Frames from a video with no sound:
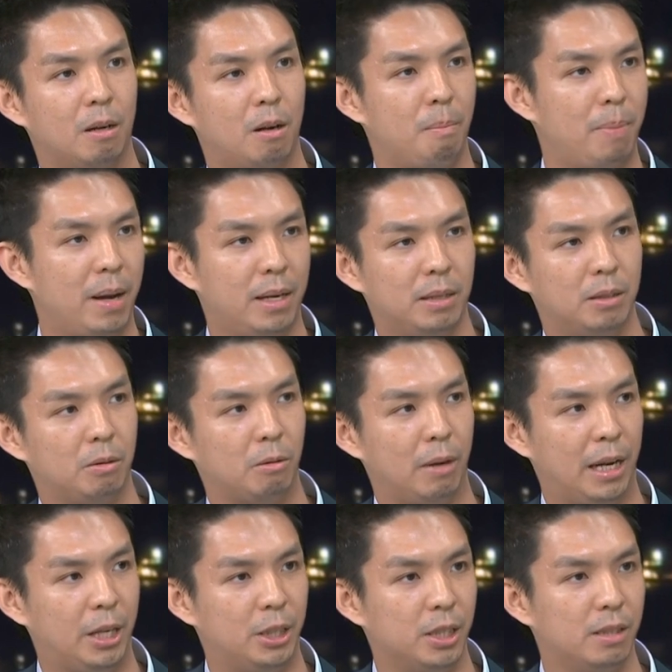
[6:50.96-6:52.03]
Compare this to
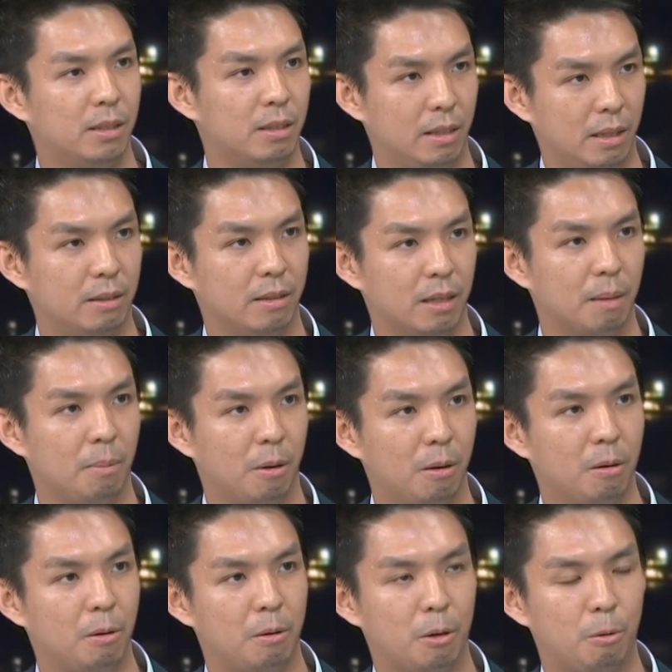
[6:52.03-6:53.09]
Asians in
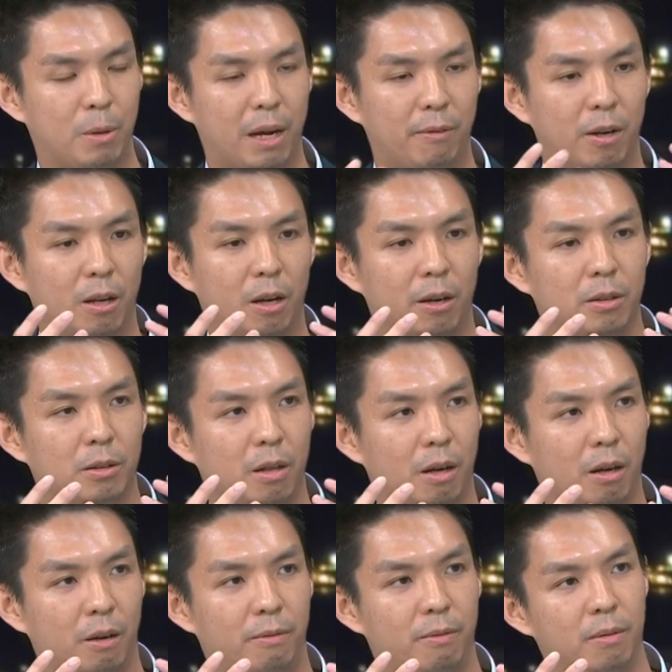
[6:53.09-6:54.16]
Singapore, you know, we have a lot
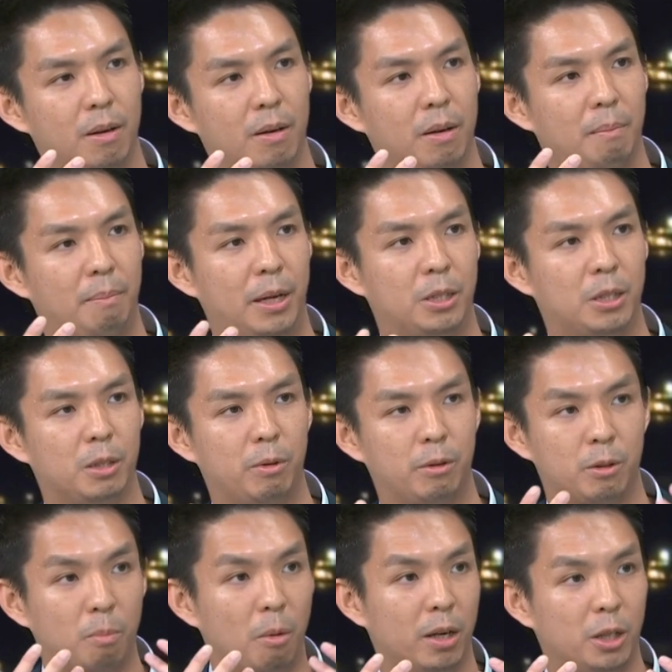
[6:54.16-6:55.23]
of patients
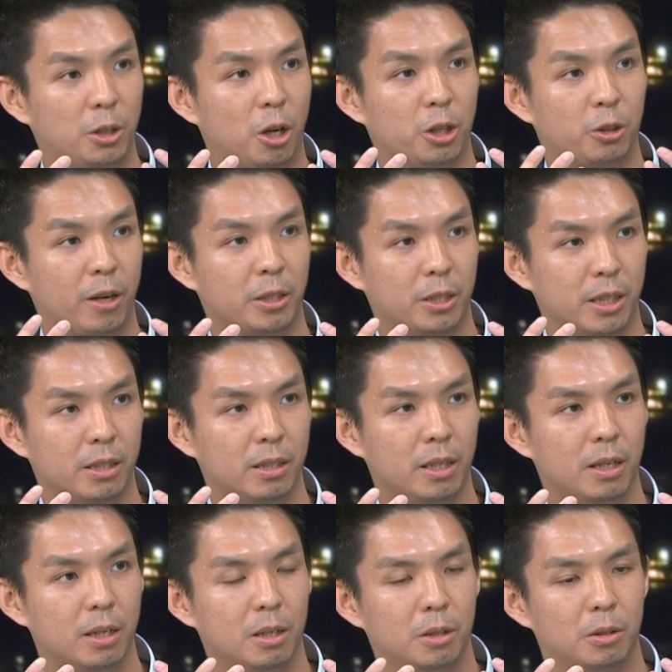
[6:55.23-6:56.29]
with smaller jaw structures,
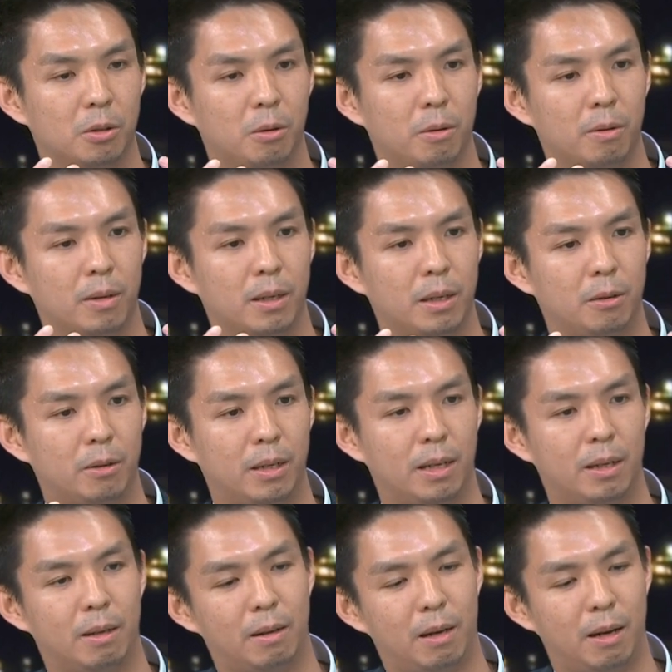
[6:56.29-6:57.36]
so, you know,
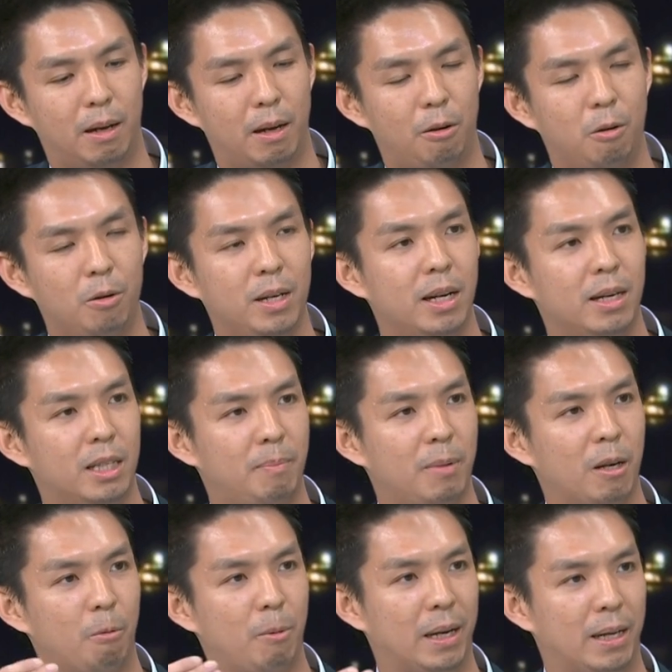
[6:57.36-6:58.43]
only a little
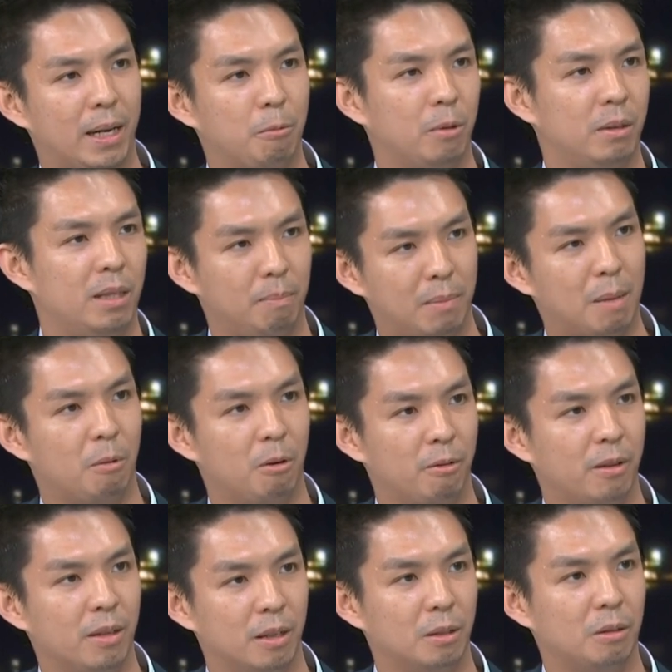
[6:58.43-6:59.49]
bit of weight gain would tip them
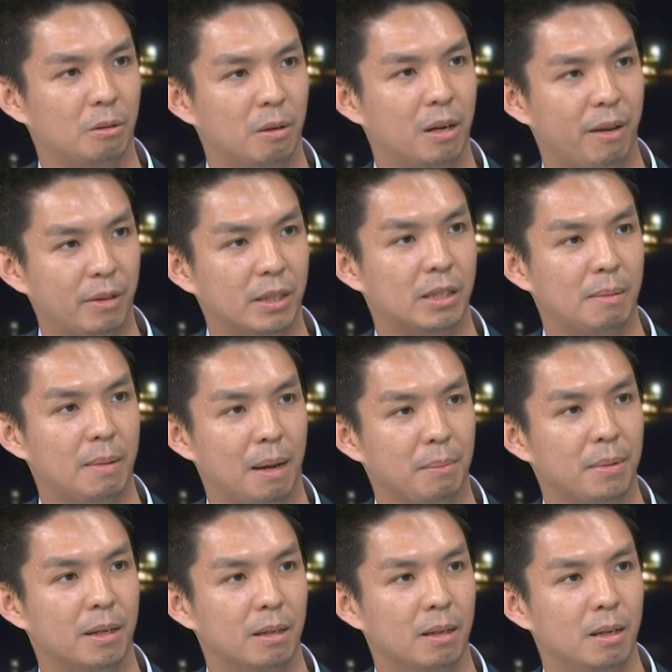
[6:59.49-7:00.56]
over into having sleep
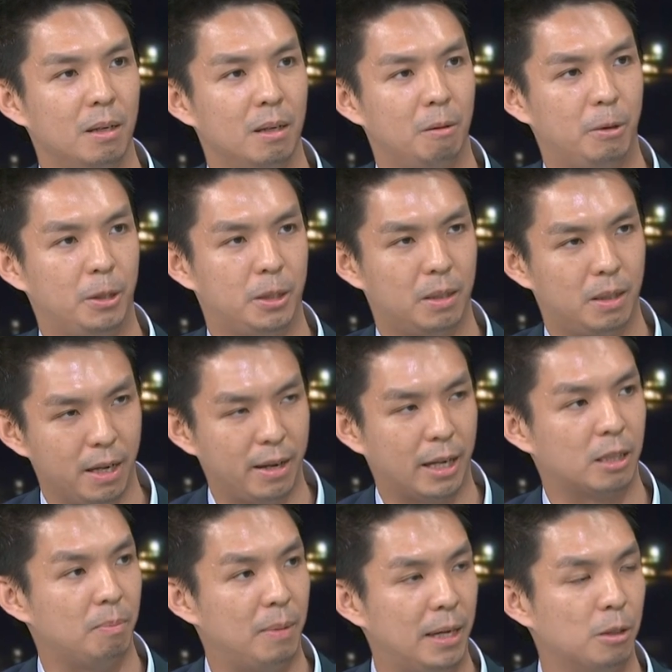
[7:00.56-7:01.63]
apnea, which kind of
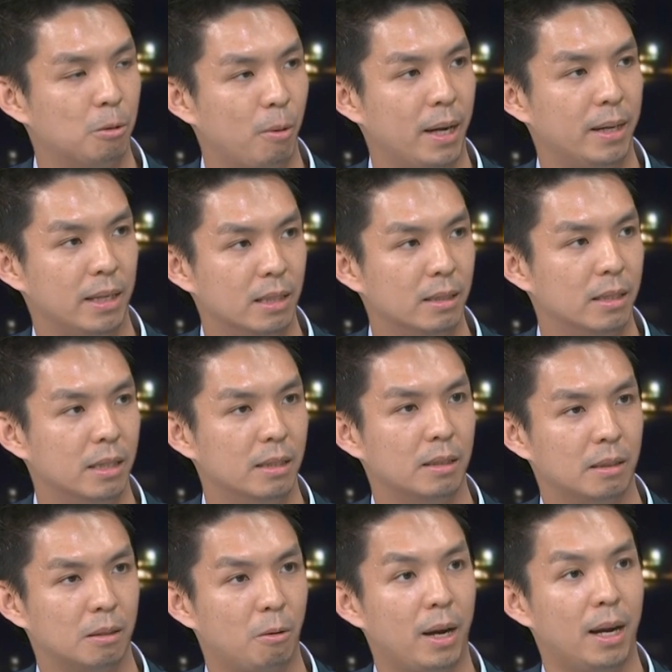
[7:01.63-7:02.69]
explains why the
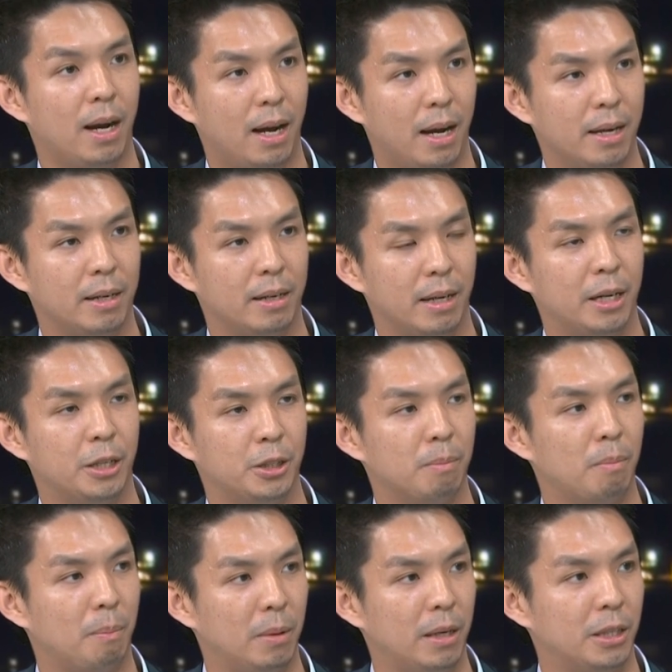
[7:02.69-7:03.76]
incidence is quite high in
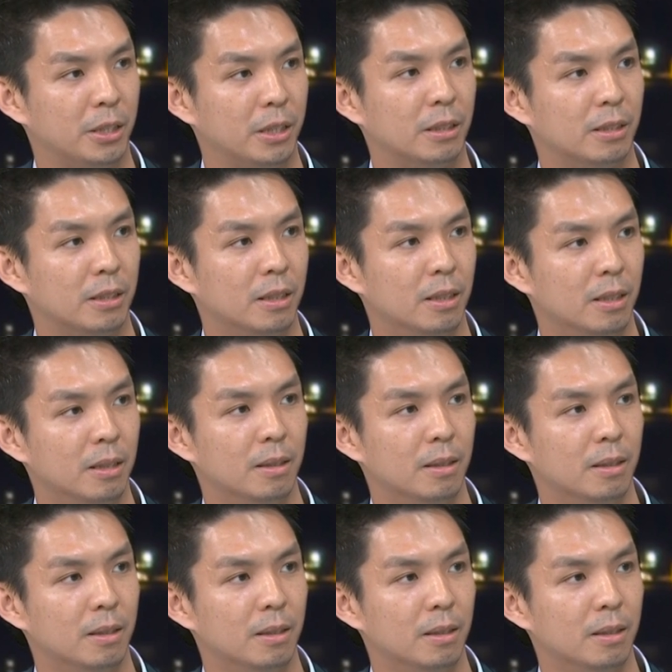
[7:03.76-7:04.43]
Asian populations.